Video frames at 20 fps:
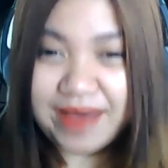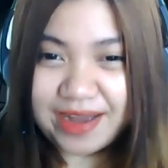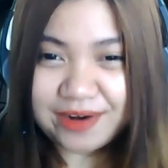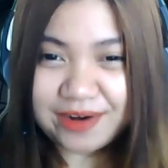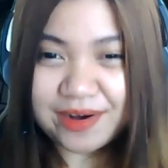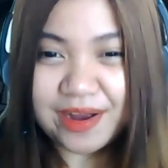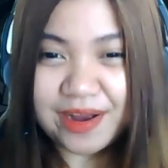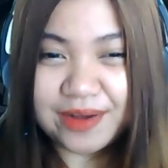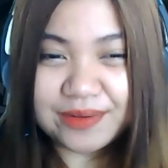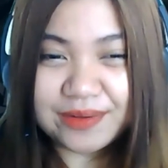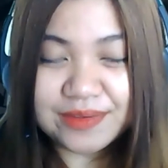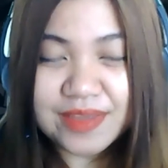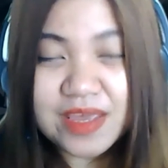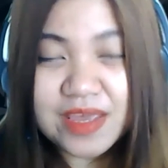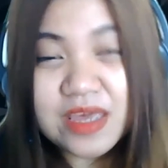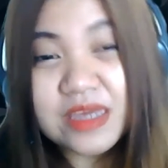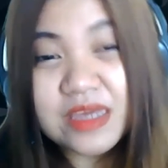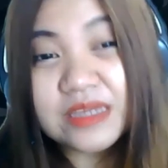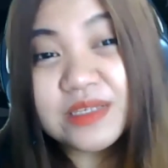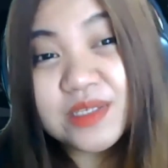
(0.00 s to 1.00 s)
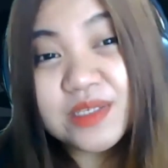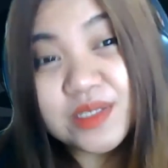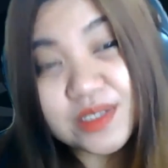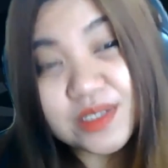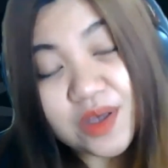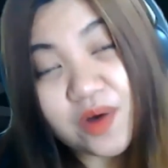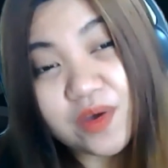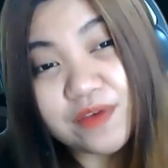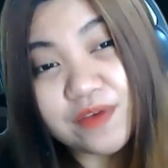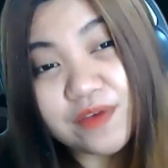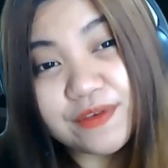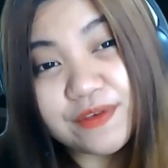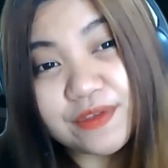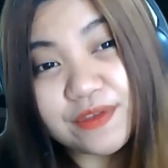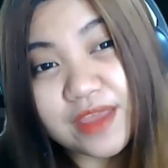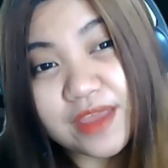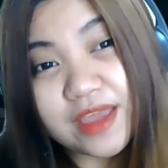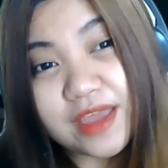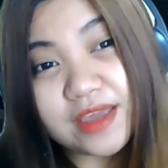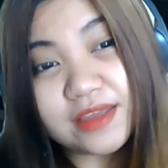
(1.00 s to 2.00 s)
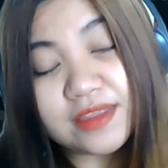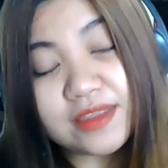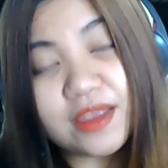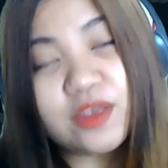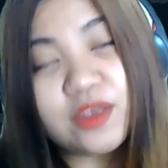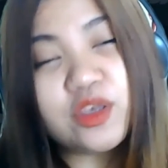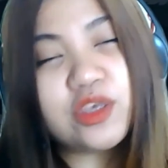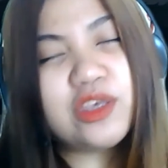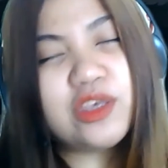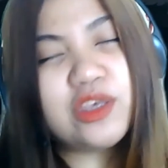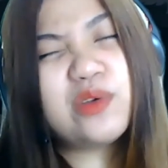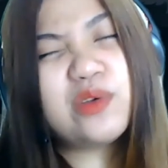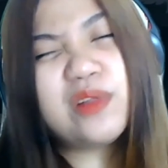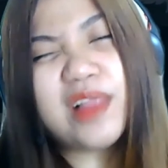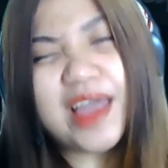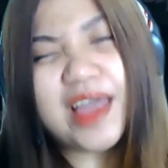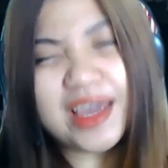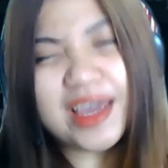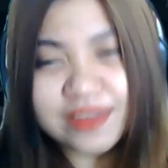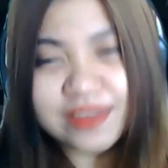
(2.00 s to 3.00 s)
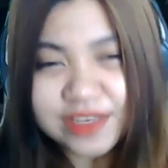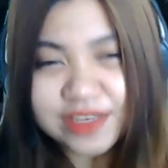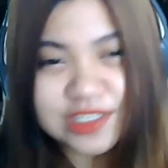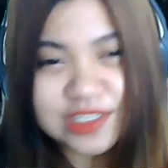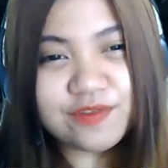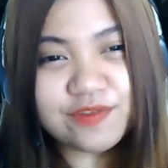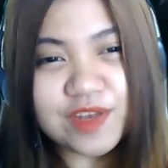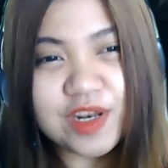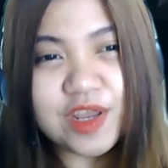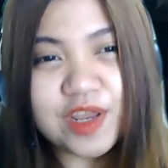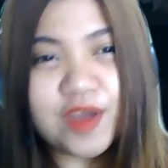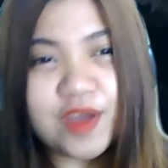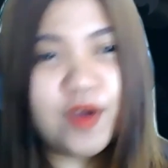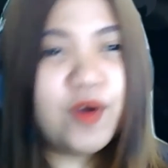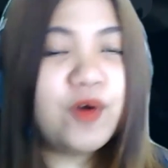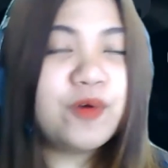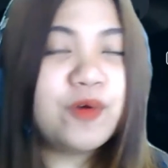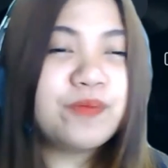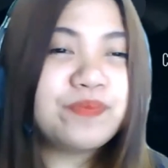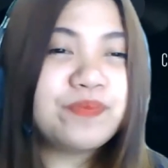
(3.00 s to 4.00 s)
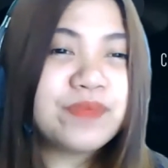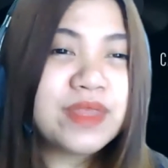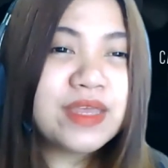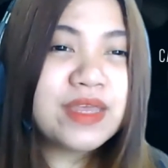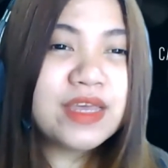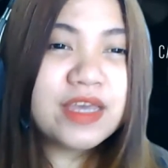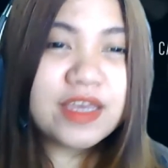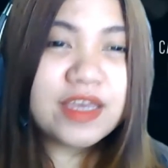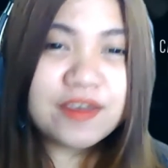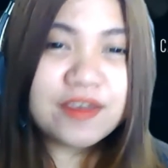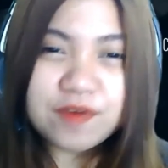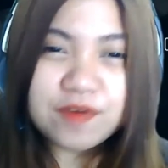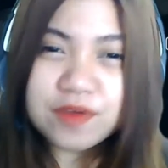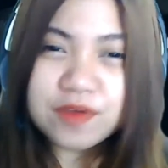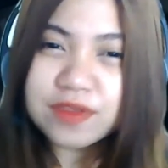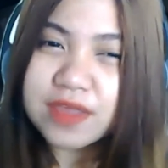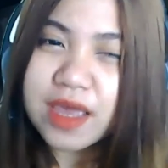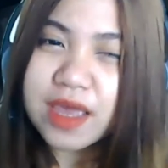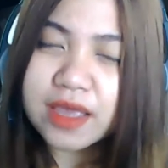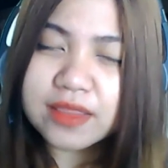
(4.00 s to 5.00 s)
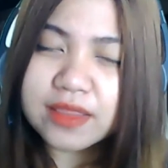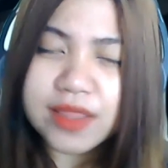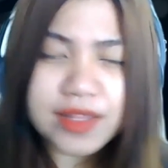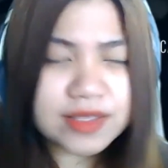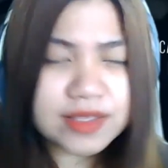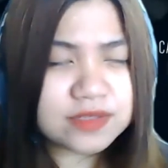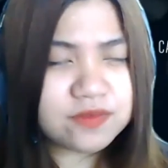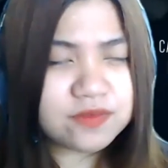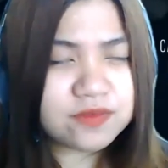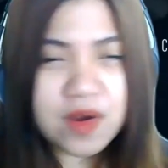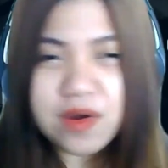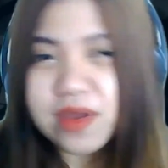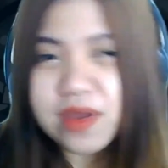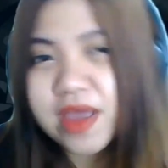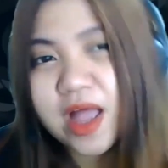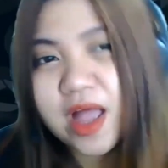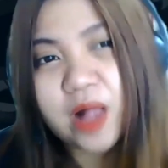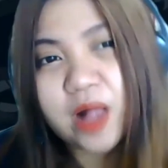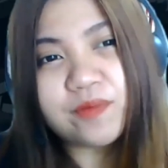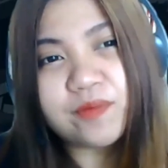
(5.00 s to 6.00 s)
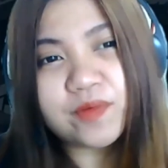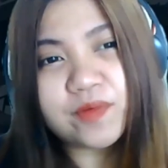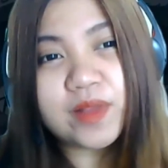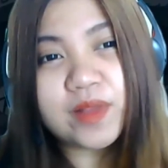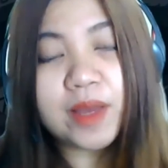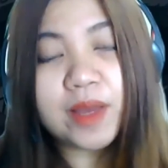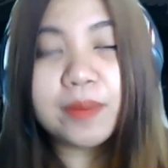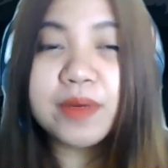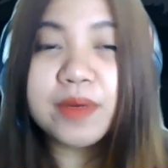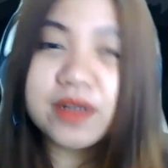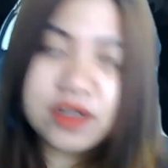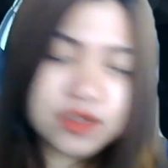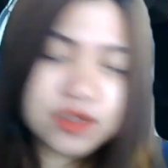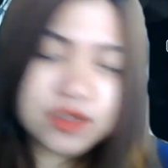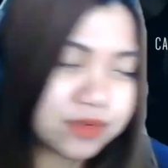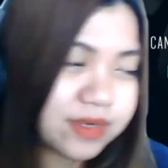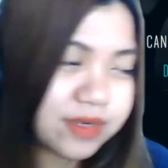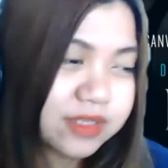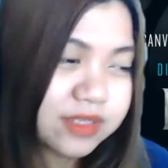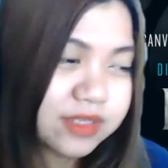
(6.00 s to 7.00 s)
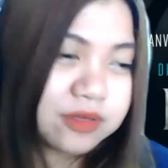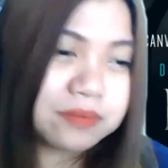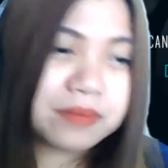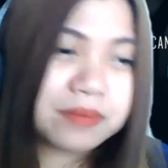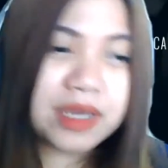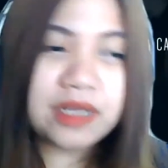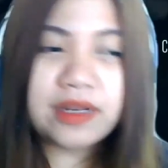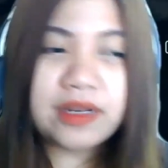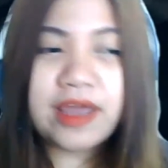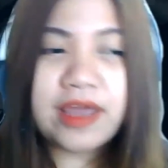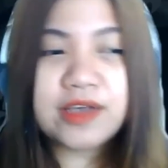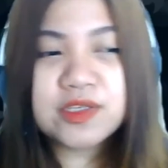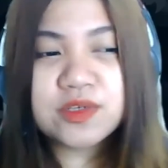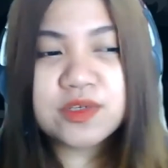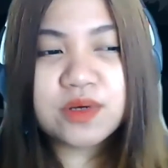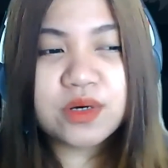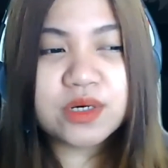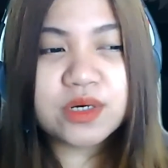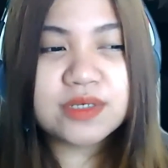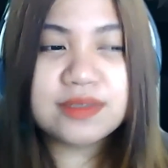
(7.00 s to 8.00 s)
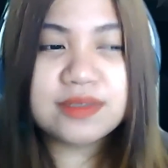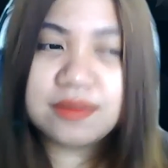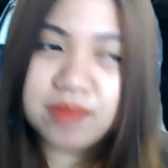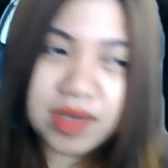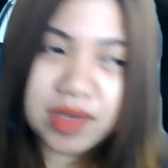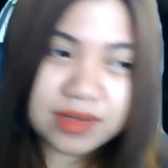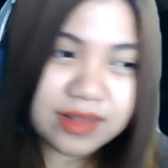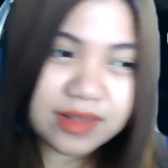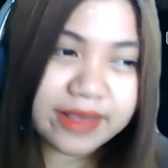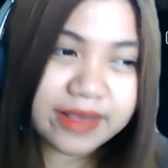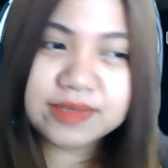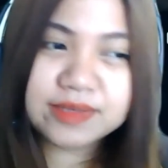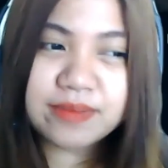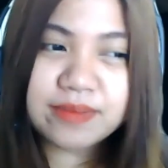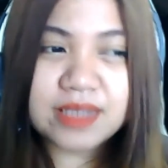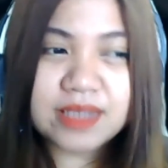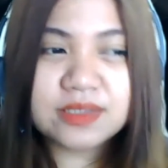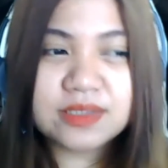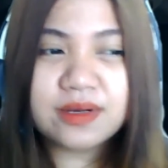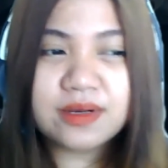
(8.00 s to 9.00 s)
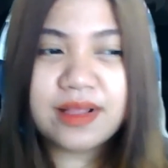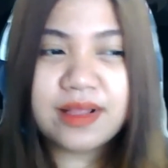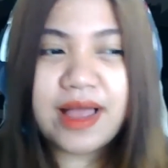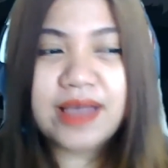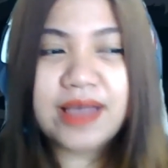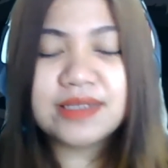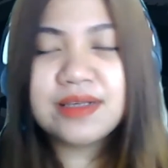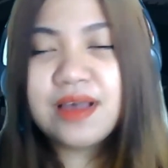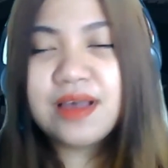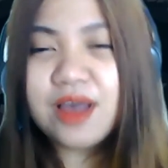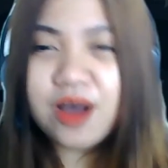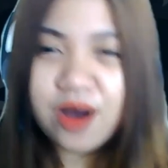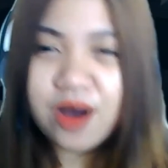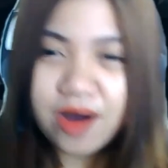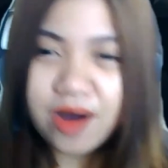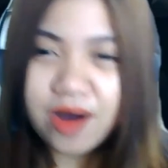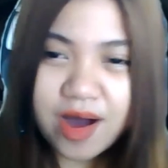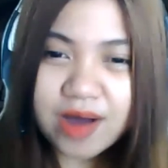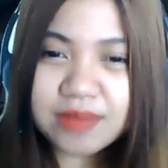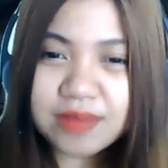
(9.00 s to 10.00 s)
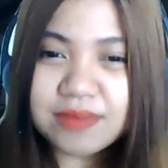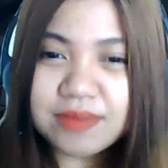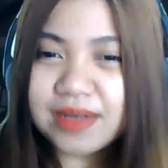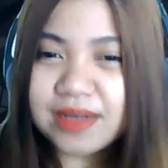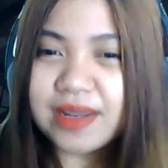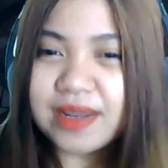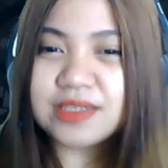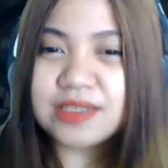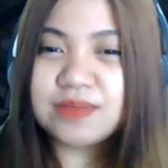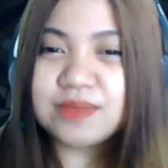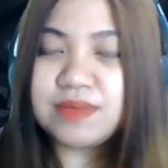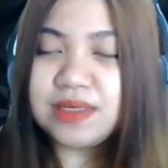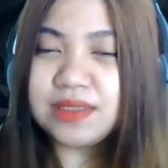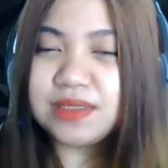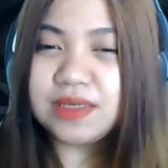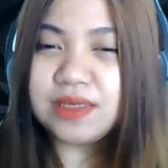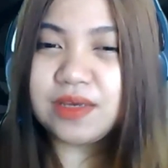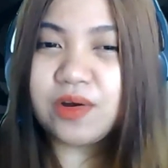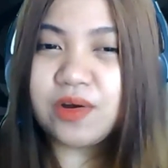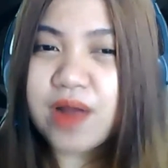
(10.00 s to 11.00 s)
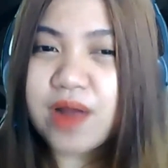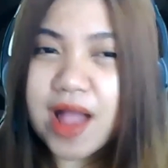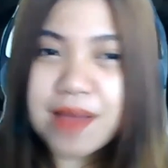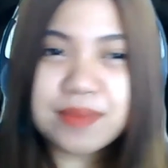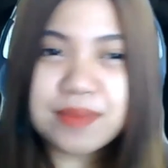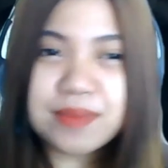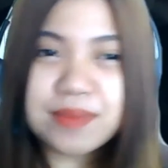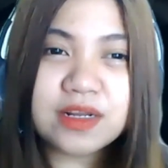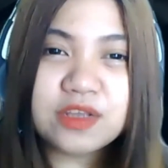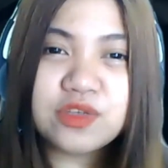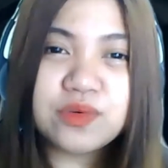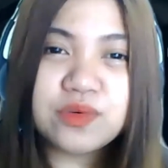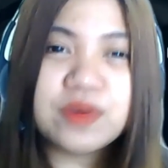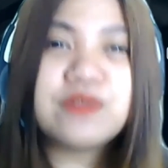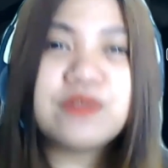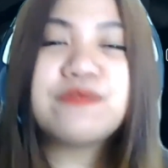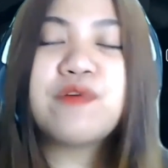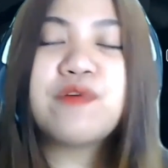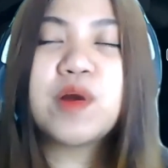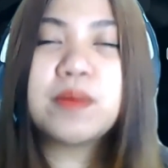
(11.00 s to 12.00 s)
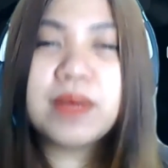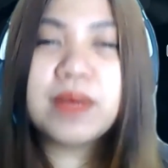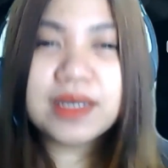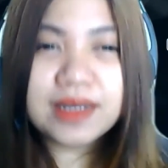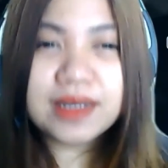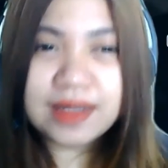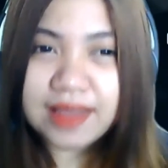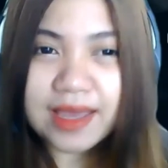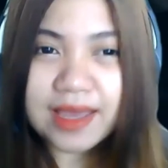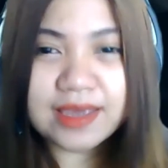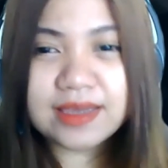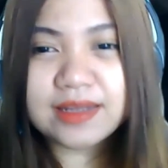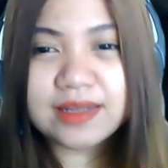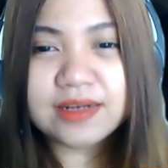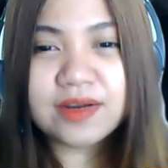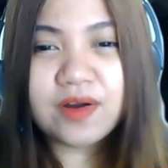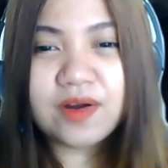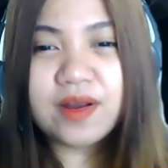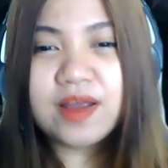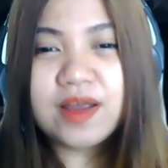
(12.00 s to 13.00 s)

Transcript: background. So if you think that you like this video, if you think that it's very helpful, I'm gonna do it in my next course, in my next masterclass, on my next meeting, or I'm gonna do it for my client.